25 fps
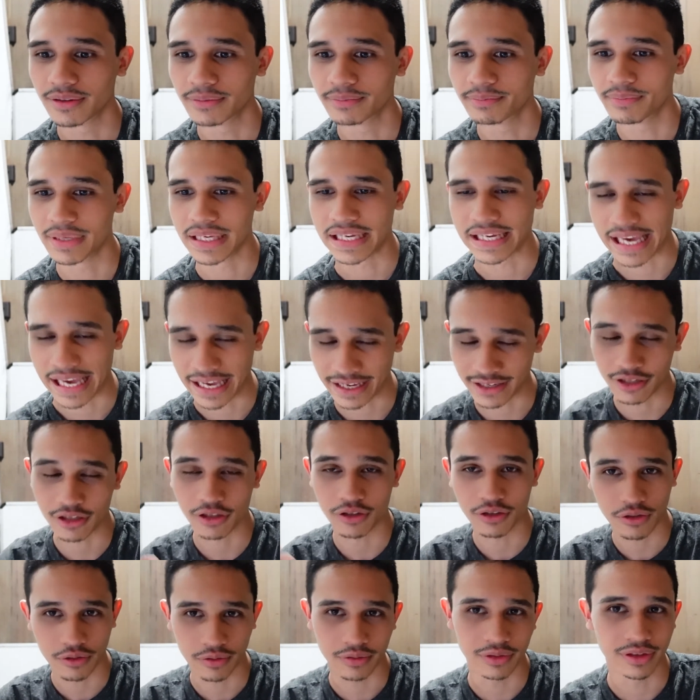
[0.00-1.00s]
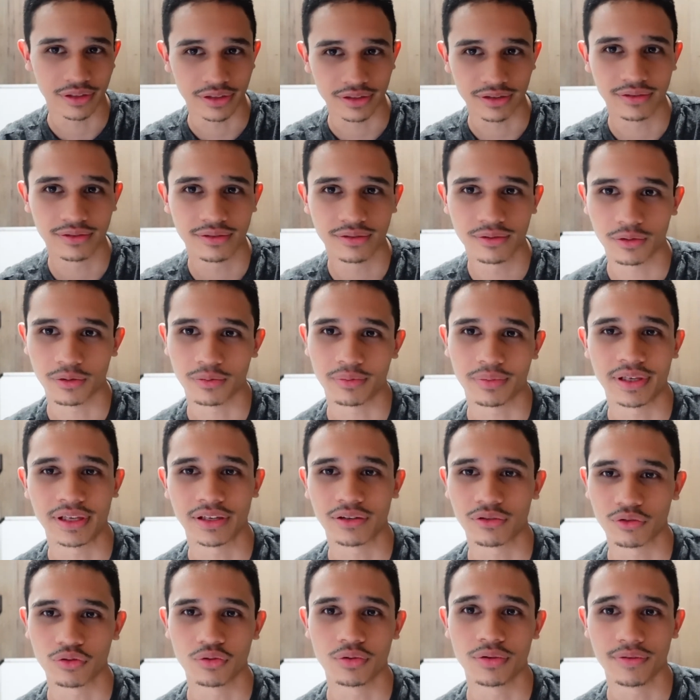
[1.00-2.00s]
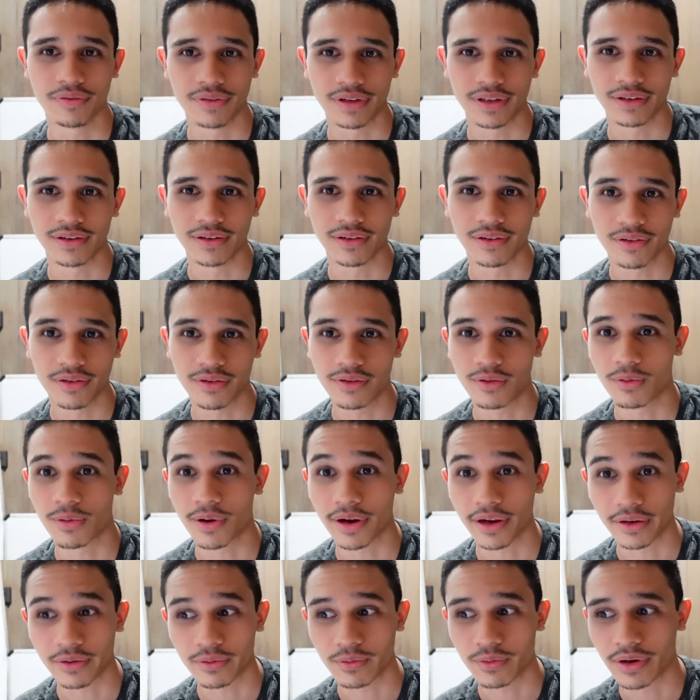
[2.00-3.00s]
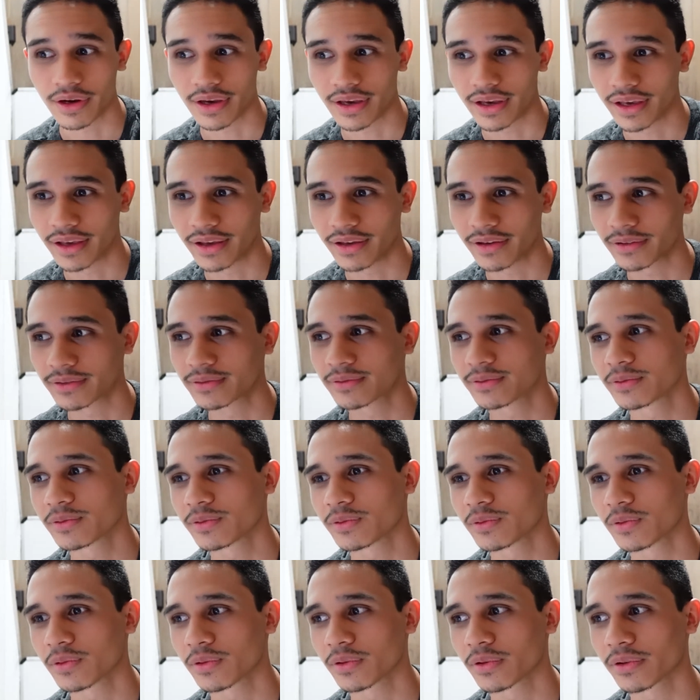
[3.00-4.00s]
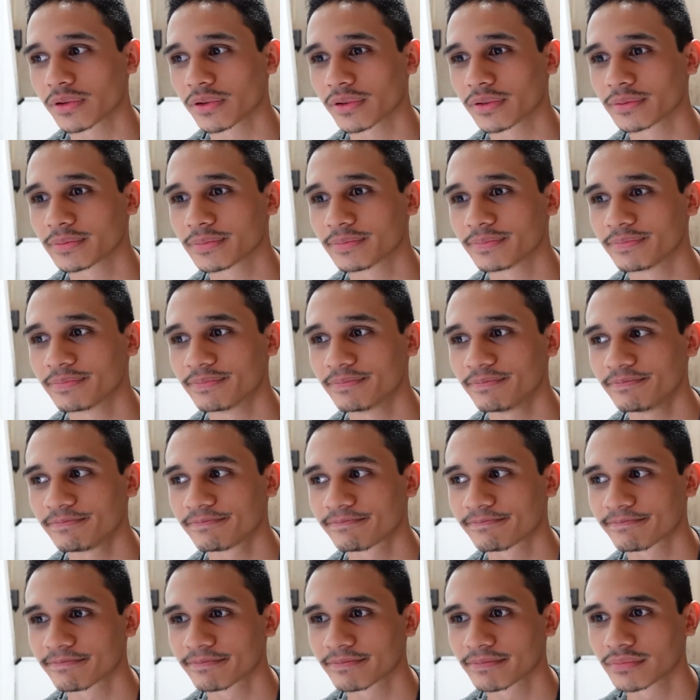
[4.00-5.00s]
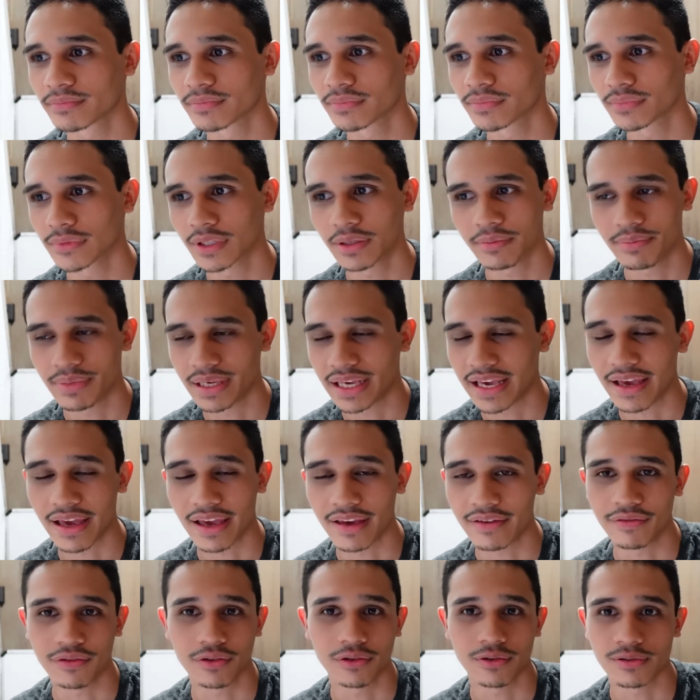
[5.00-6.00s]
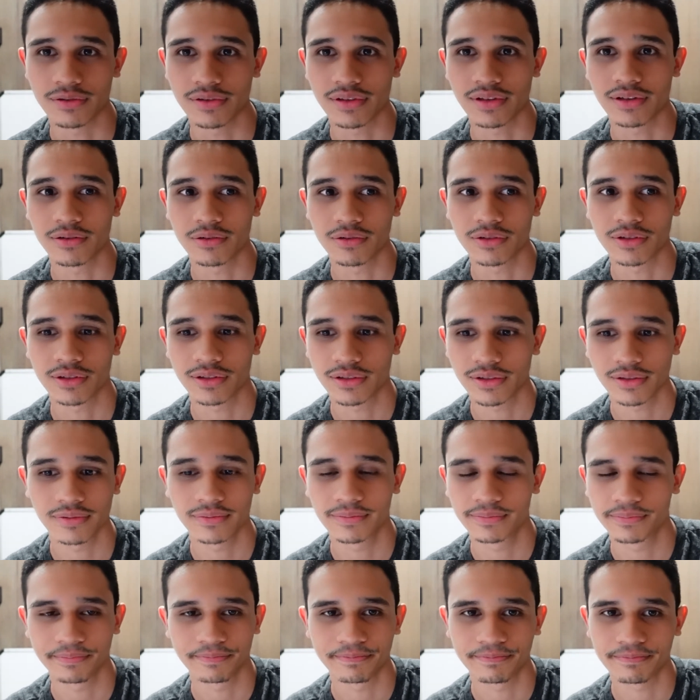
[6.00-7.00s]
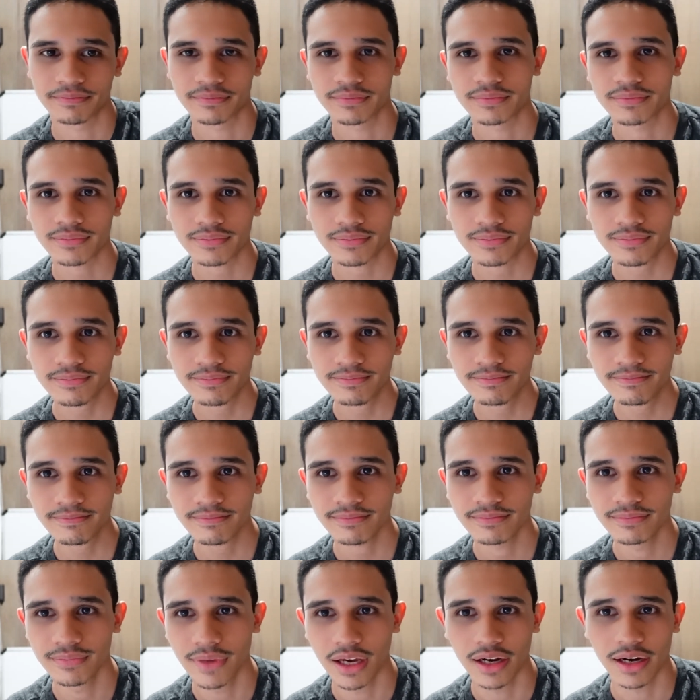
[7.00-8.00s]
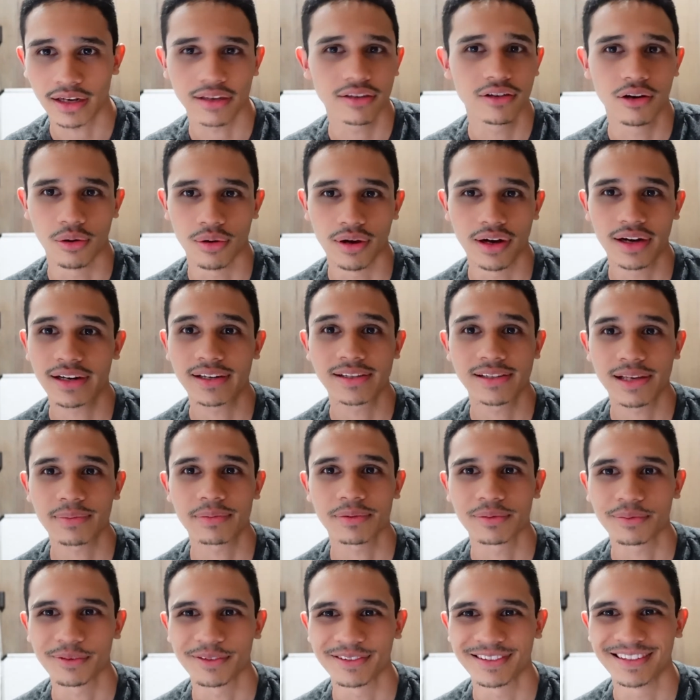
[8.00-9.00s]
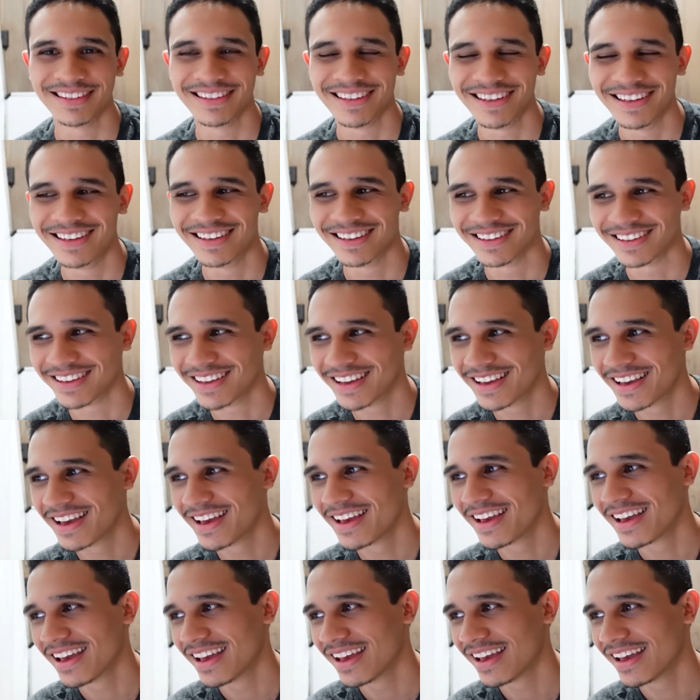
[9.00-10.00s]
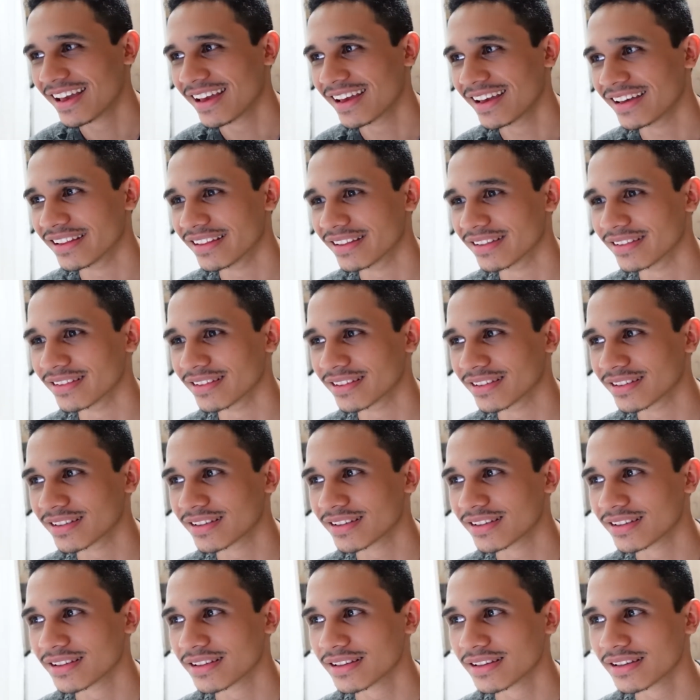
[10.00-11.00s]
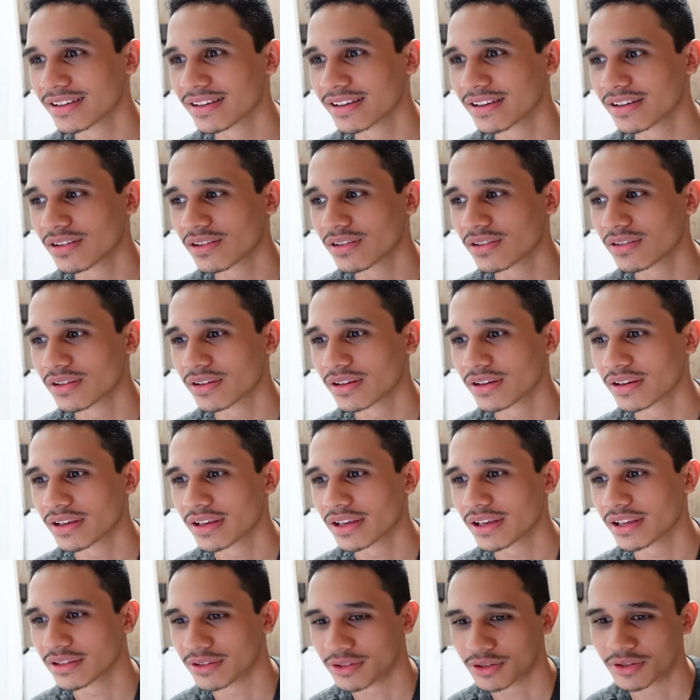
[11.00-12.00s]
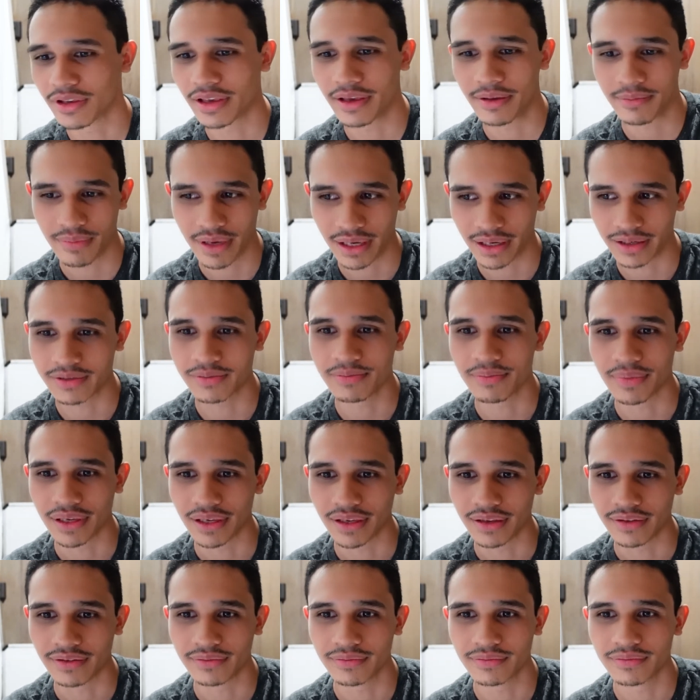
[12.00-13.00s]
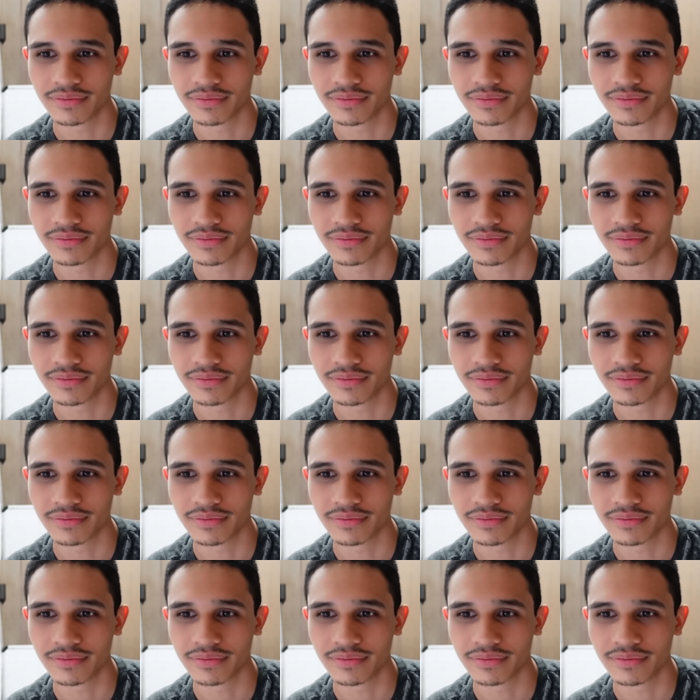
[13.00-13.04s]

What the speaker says: being executed or being driven the right way, or behaviors that are just, you know, unacceptable. And it makes me